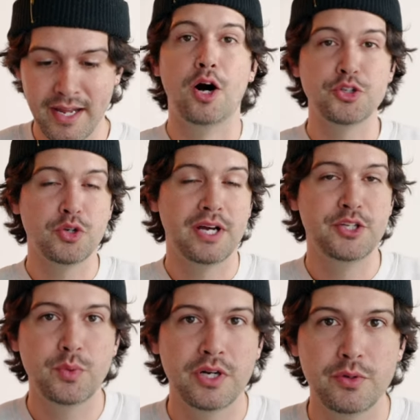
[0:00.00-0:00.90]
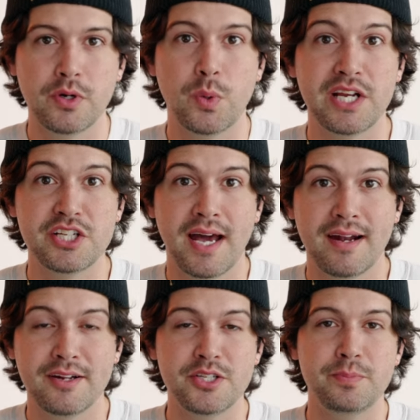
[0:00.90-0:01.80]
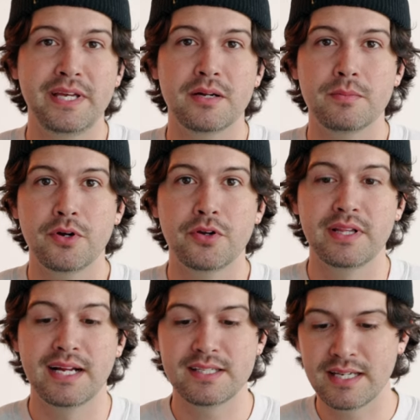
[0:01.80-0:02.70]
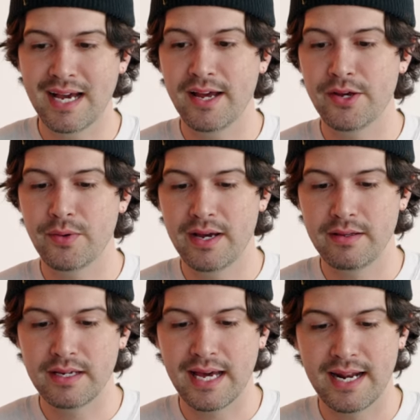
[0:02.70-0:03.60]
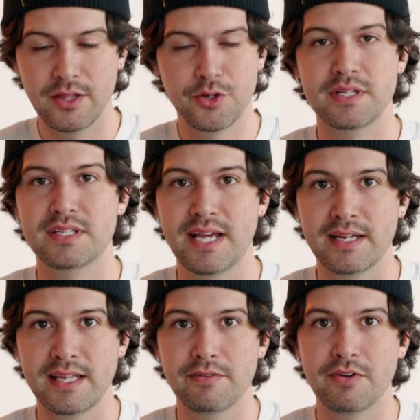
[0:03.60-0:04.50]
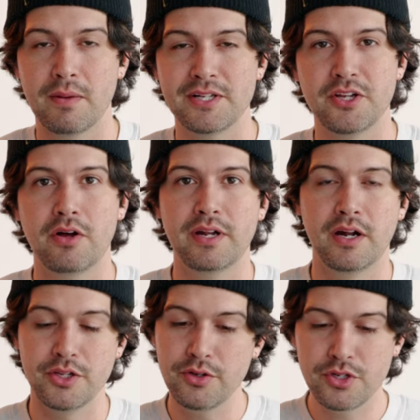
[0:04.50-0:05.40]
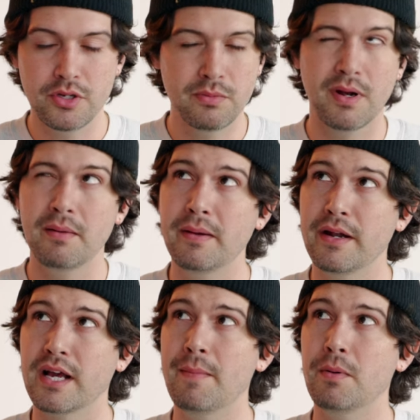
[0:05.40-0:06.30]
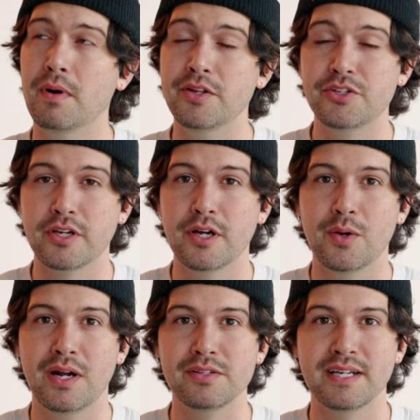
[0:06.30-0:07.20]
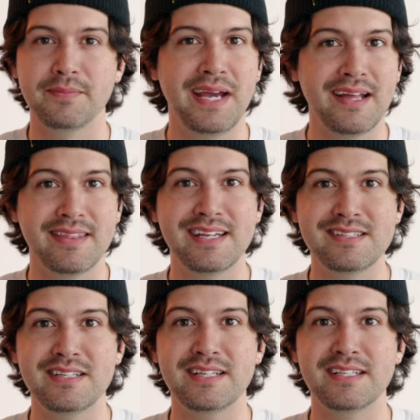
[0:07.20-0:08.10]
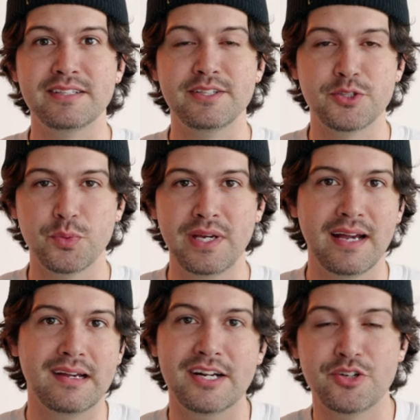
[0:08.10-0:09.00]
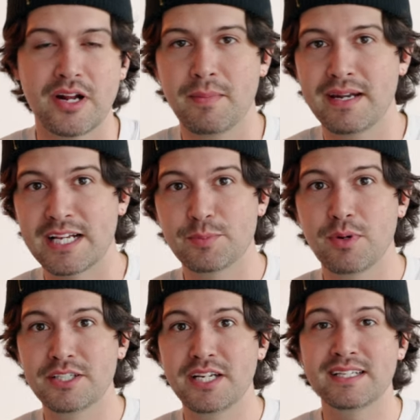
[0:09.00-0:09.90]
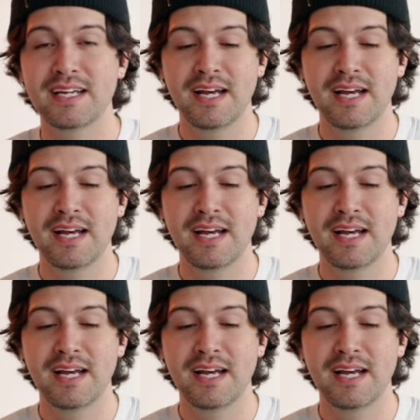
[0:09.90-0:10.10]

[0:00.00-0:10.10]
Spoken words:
Also, I do want to do a quick shout out to Peter Mokri. That's the guy who I kind of learned this technique from. I saw it on YouTube probably about a couple months ago, and I was like, man, this is sweet. I got to try it on my next project.